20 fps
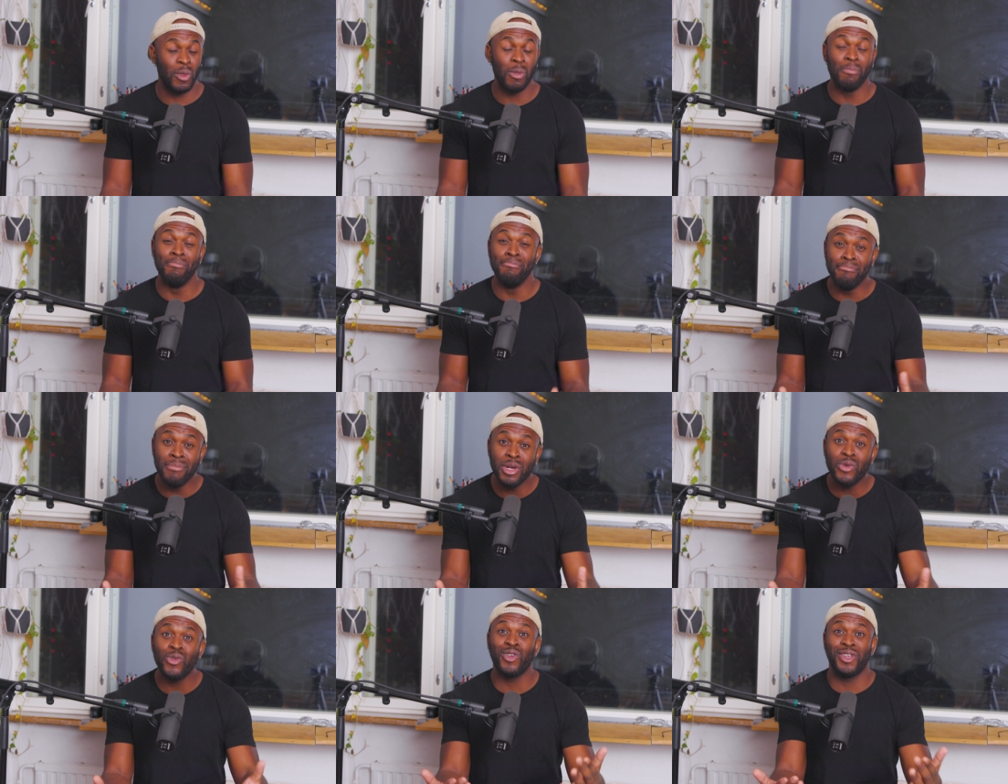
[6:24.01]

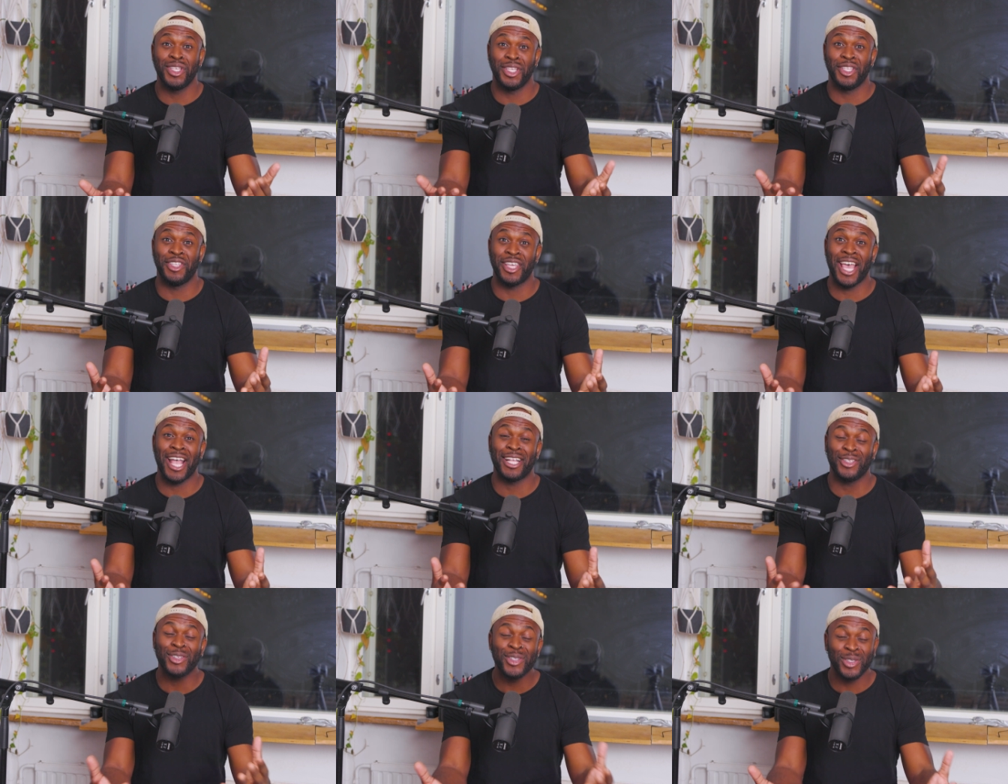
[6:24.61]
mirror
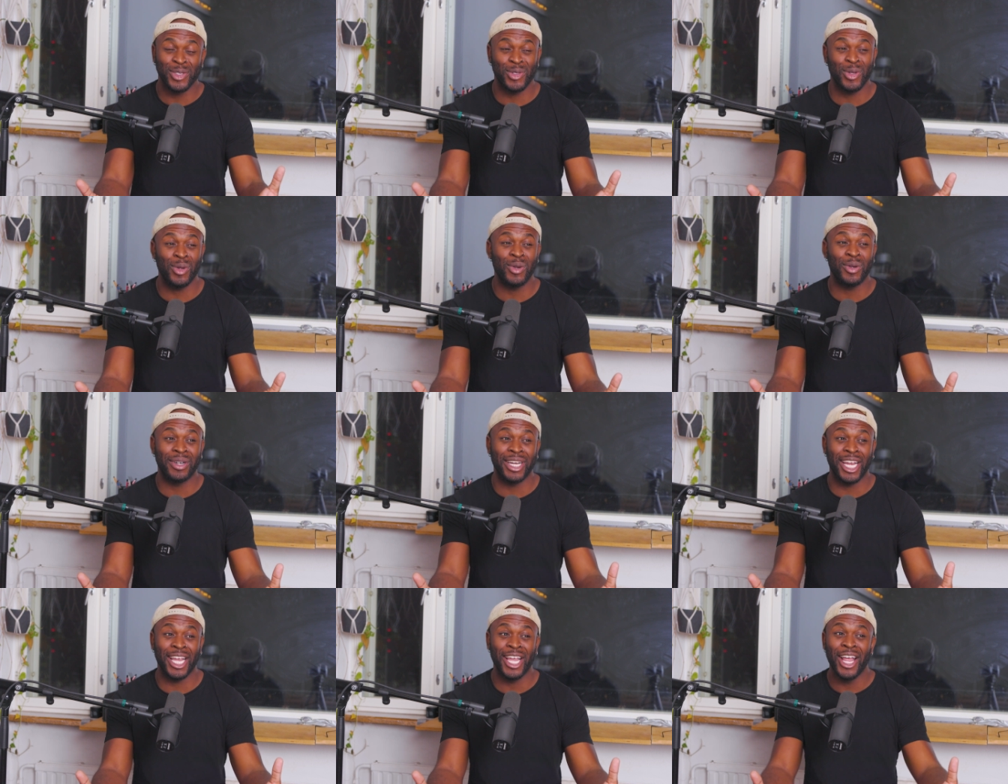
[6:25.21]
that
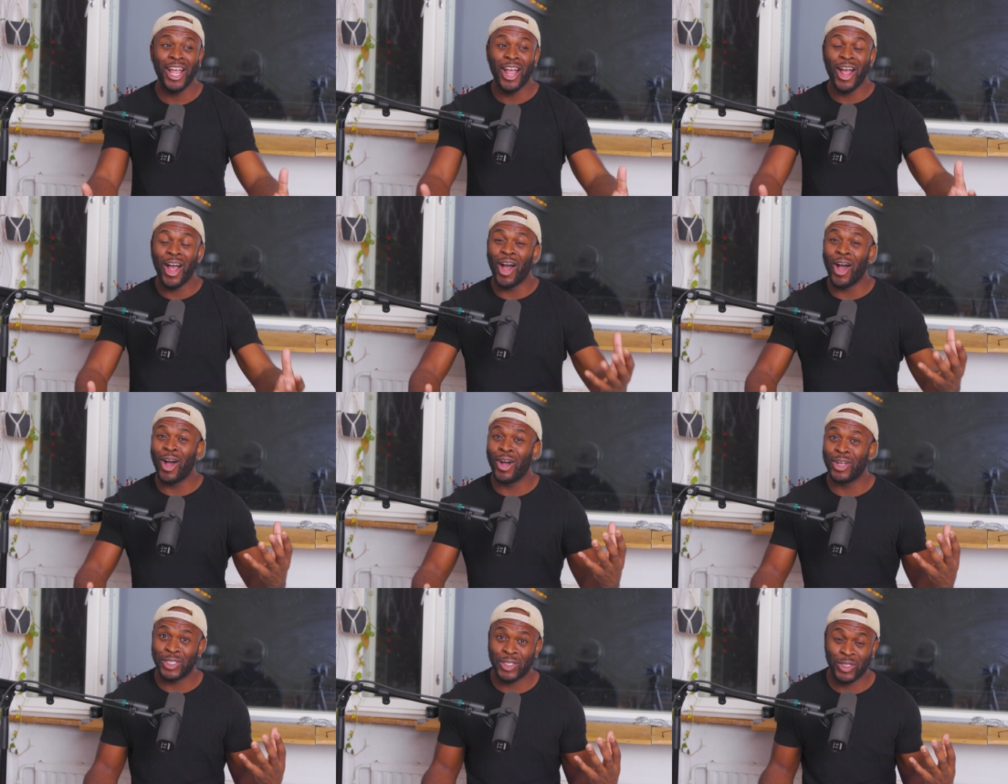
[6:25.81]
story
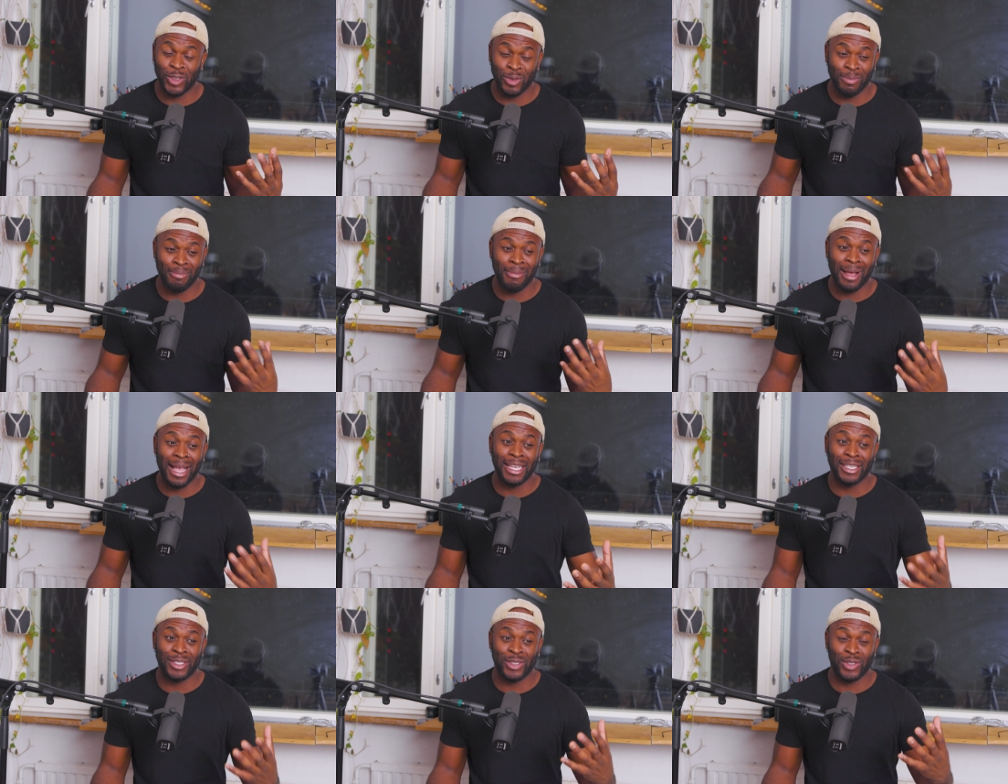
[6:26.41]
onto
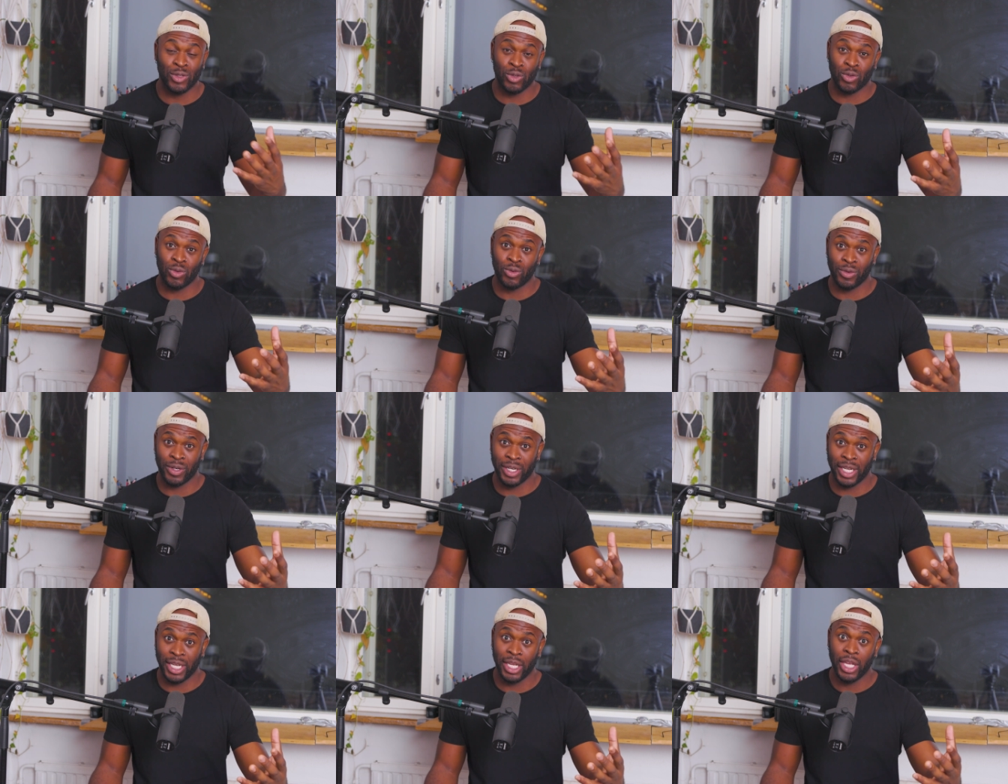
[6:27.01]
my
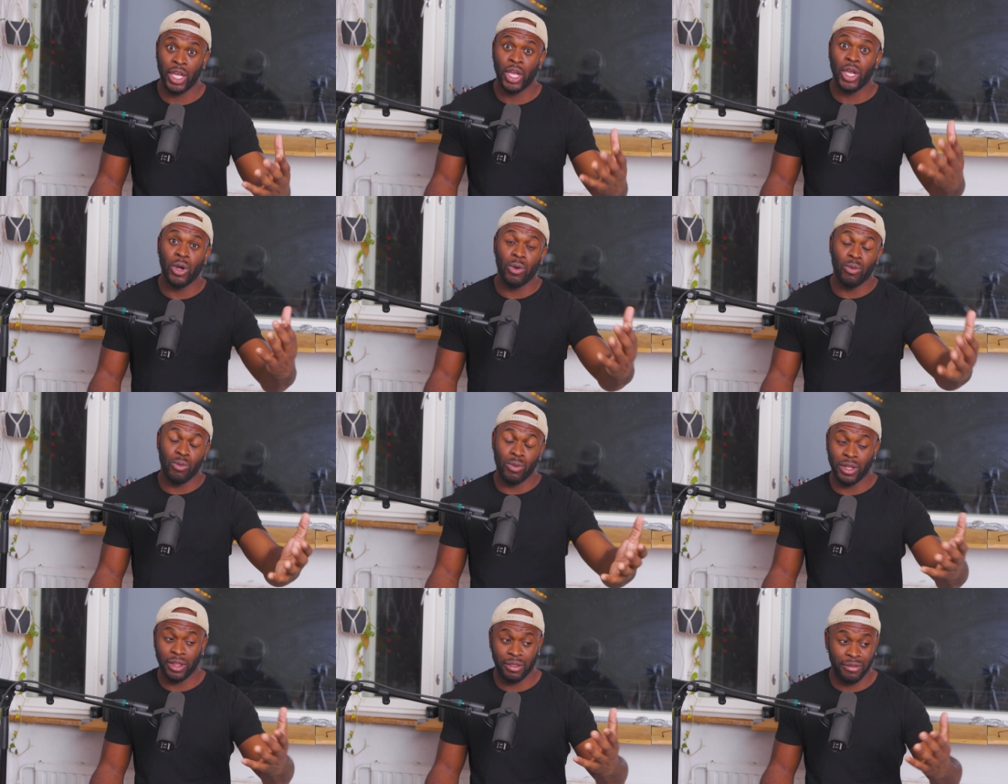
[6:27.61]
story
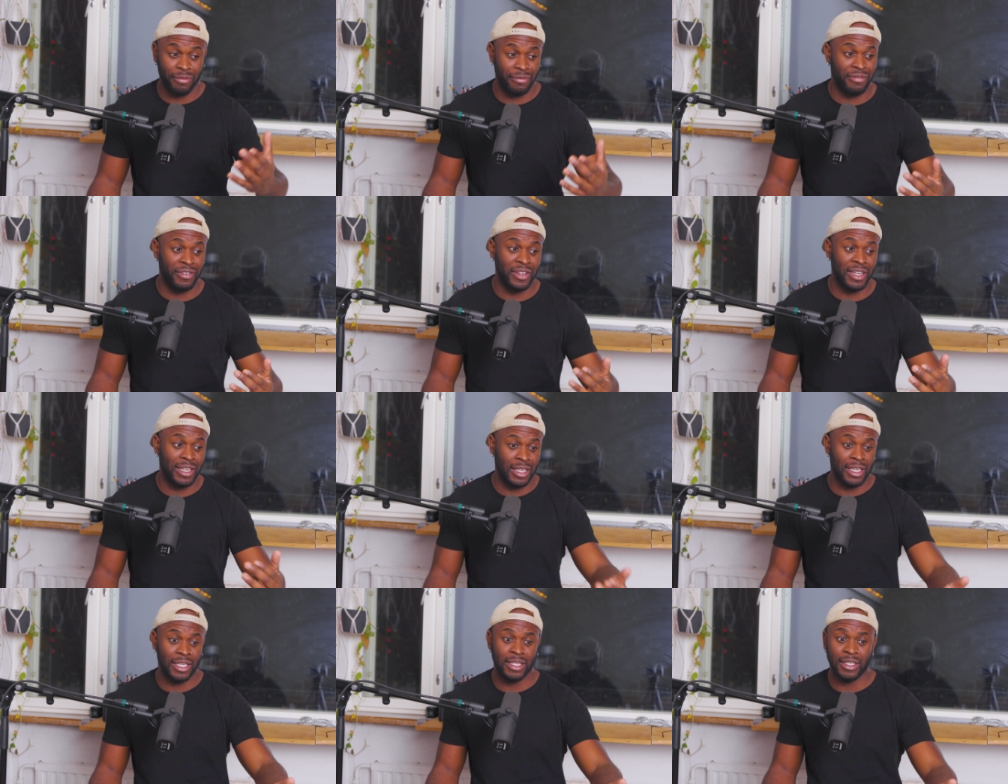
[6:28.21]
with
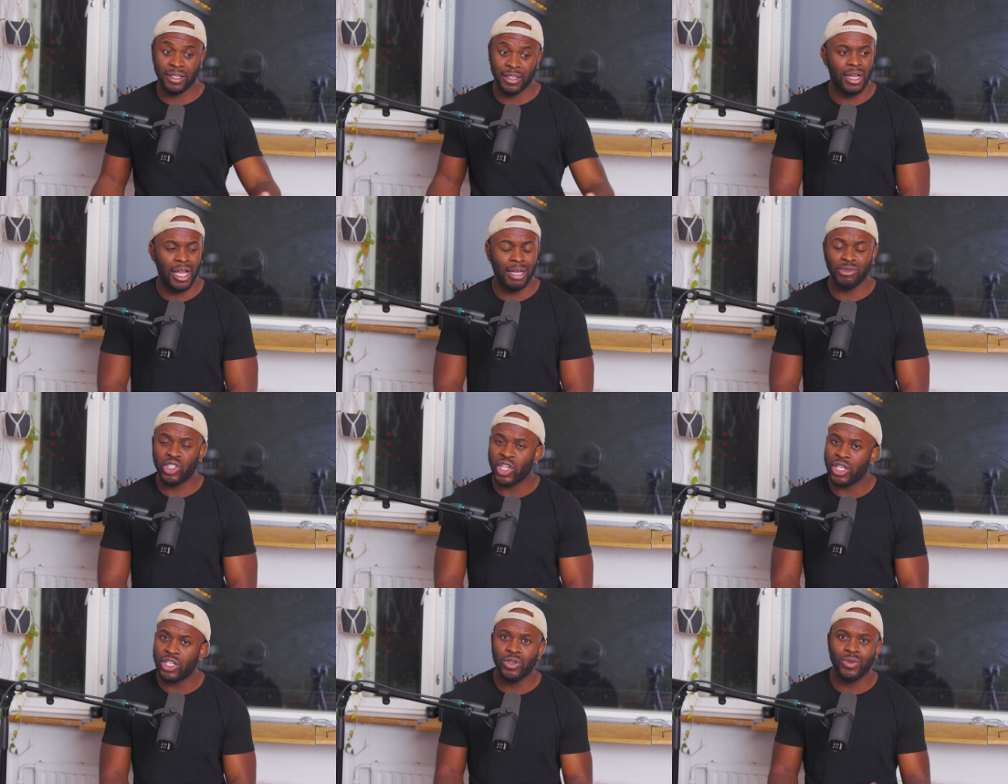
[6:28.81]
Finland. I'm
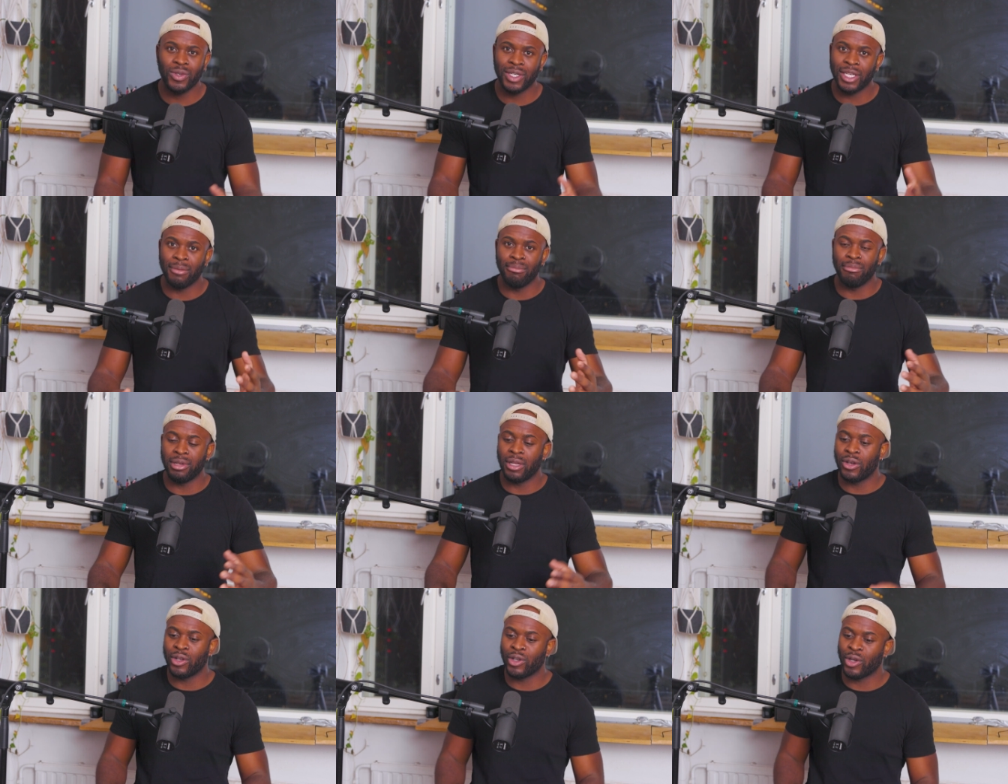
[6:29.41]
genuinely
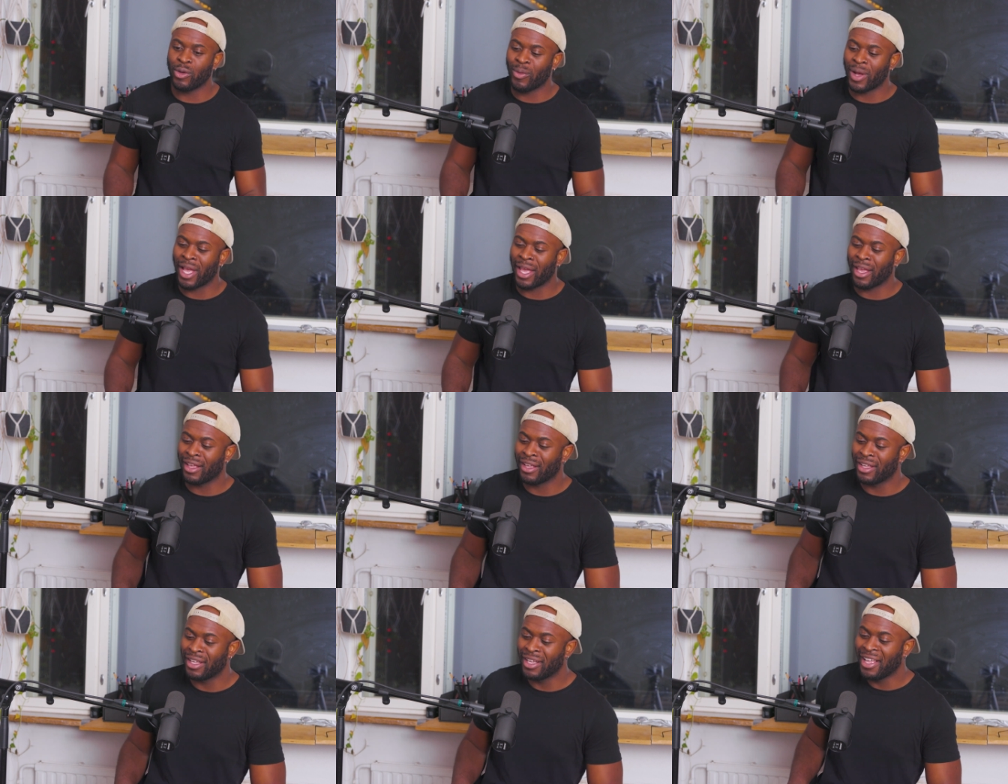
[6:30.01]
blown
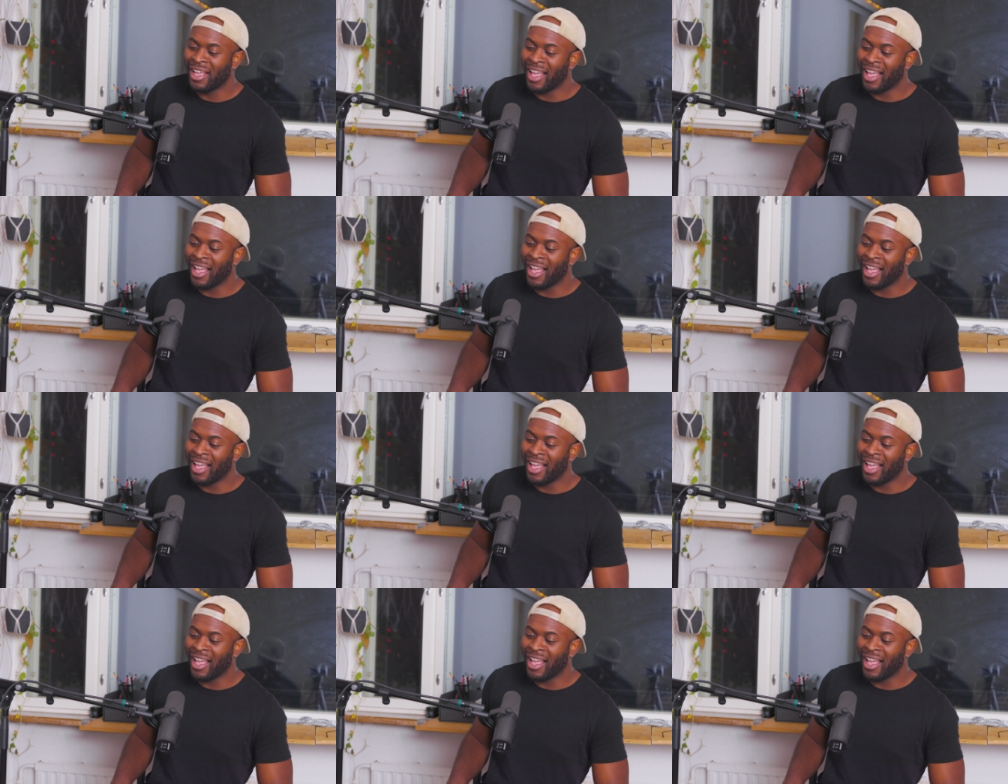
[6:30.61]
away.